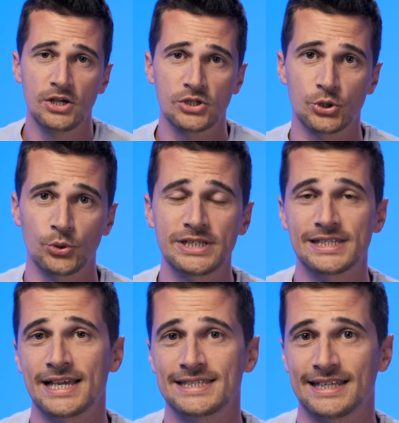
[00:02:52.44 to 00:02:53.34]
Sony
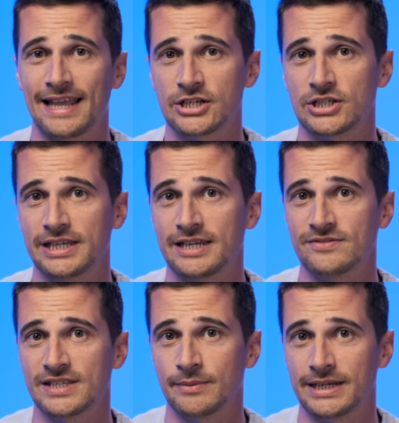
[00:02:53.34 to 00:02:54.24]
says that actually
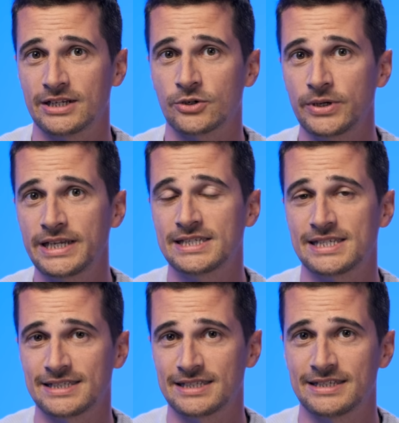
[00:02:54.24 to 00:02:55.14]
gives them an increased
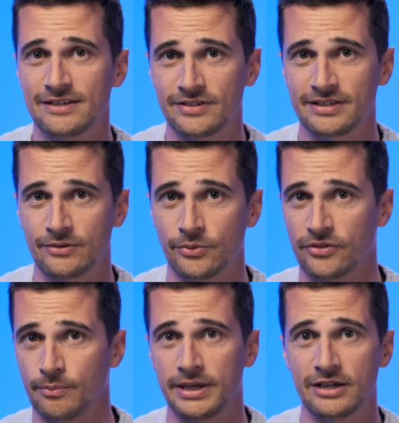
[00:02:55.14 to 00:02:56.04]
sensitivity with
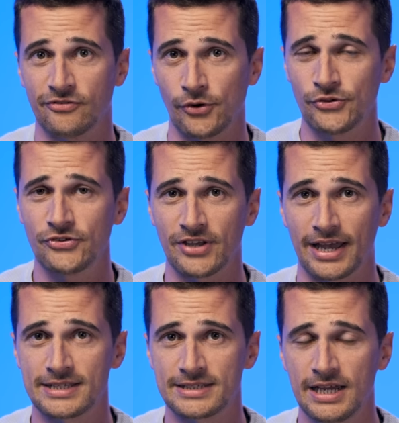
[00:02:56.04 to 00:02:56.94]
the bigger photo
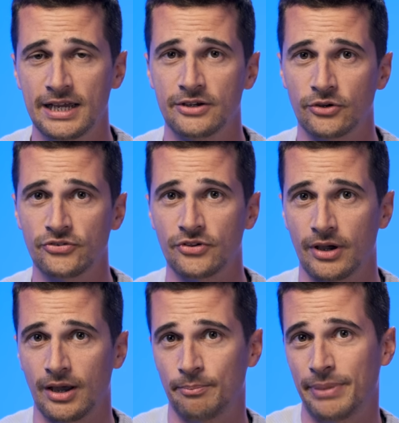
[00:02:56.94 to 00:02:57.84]
size and
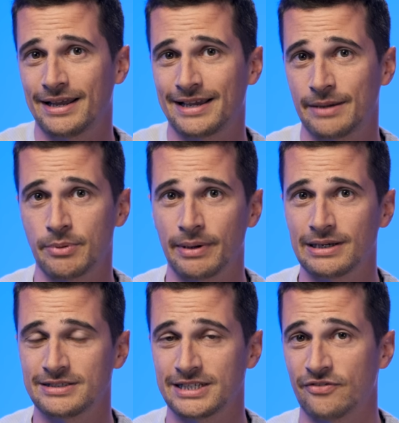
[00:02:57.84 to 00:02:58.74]
also a better
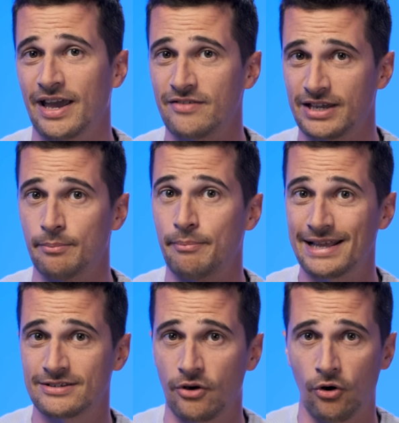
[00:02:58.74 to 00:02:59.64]
capability of having a
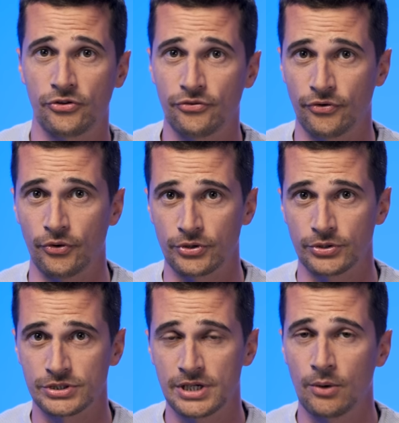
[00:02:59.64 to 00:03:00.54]
better
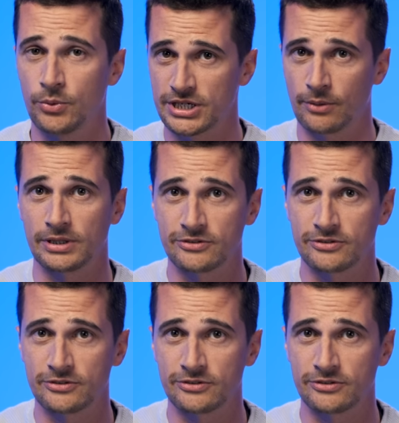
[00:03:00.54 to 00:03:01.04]
autofocus, which I will